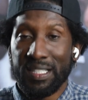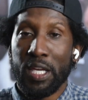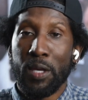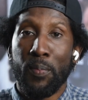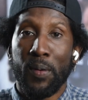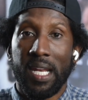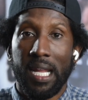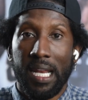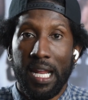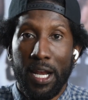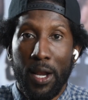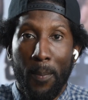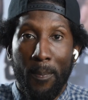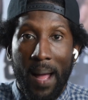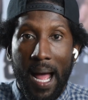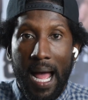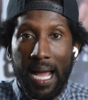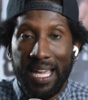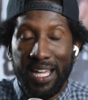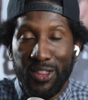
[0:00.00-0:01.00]
keeping it in the
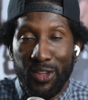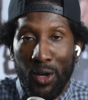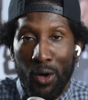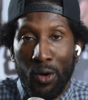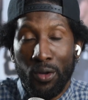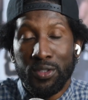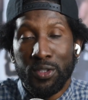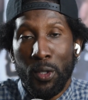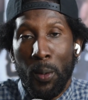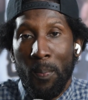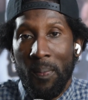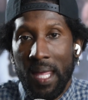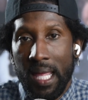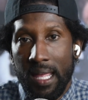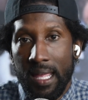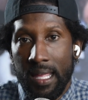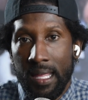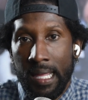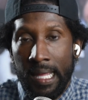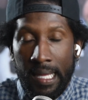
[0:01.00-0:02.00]
pocket though. To
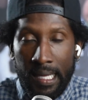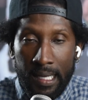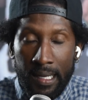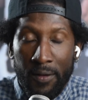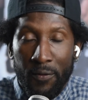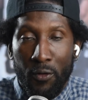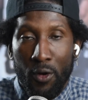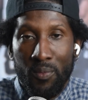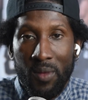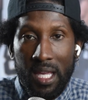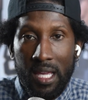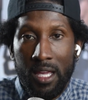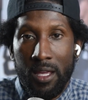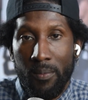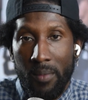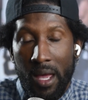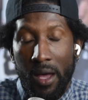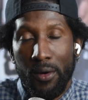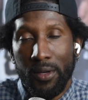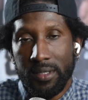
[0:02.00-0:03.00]
me, from the
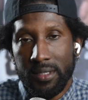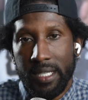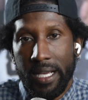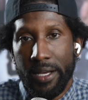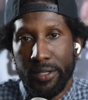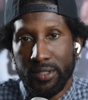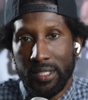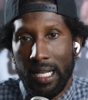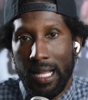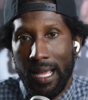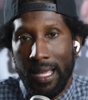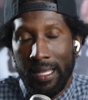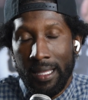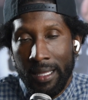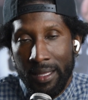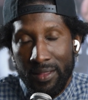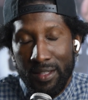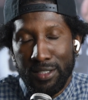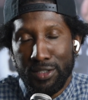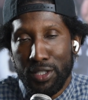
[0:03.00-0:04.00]
email, it sounds like
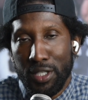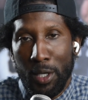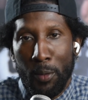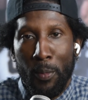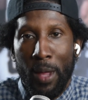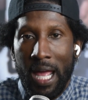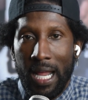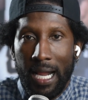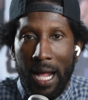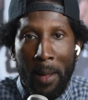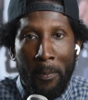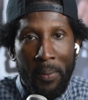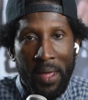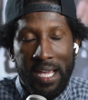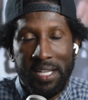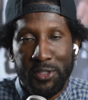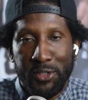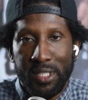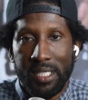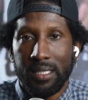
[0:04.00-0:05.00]
this young man got
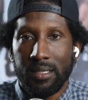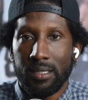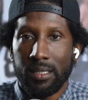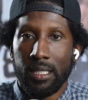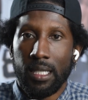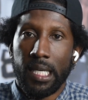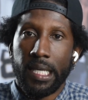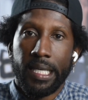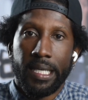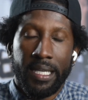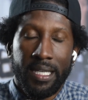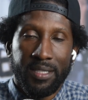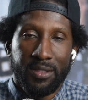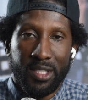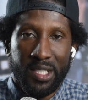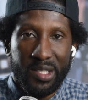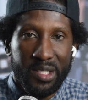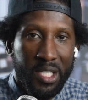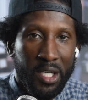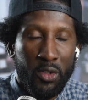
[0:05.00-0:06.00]
patience. He's
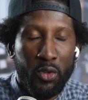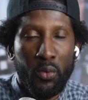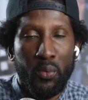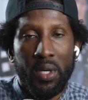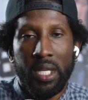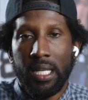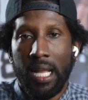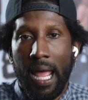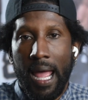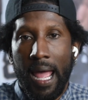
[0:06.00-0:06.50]
continuing to